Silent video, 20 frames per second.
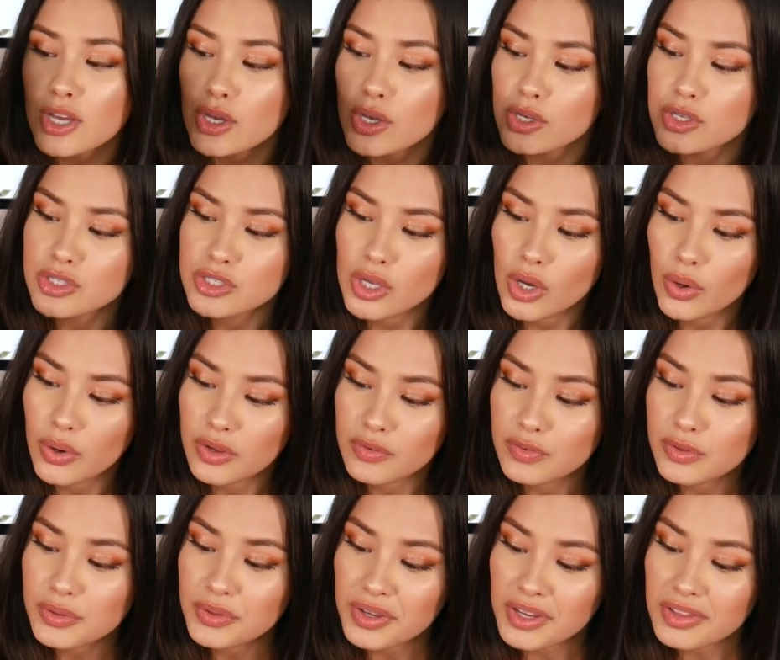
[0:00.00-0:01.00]
So if
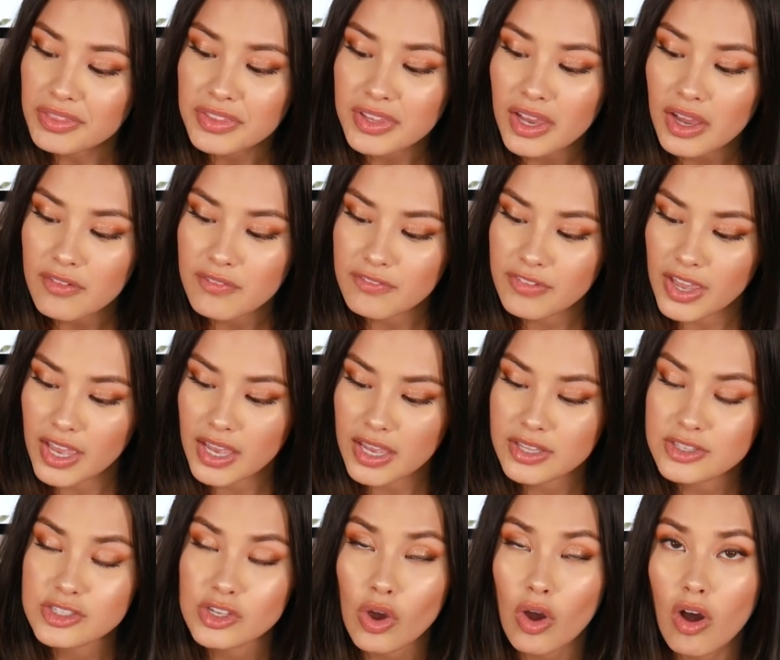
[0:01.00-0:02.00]
you look at the
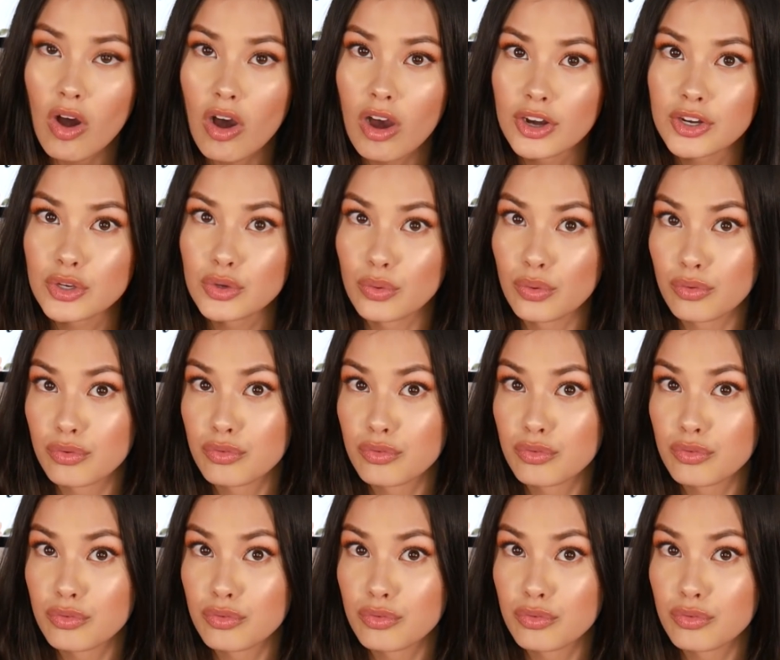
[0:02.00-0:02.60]
veins on your